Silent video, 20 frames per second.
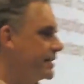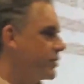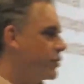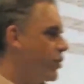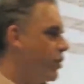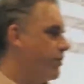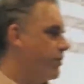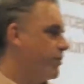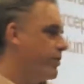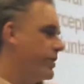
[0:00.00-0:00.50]
and the
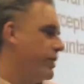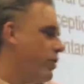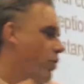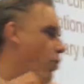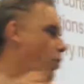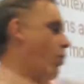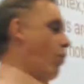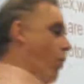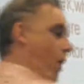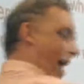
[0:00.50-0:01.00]
cobra would go
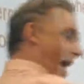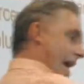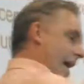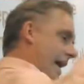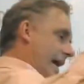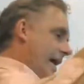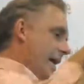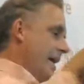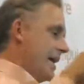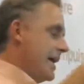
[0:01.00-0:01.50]

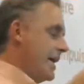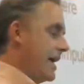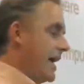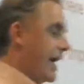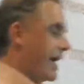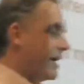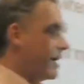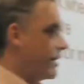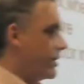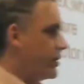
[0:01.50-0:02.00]
whack,
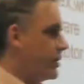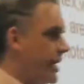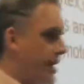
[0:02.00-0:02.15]
and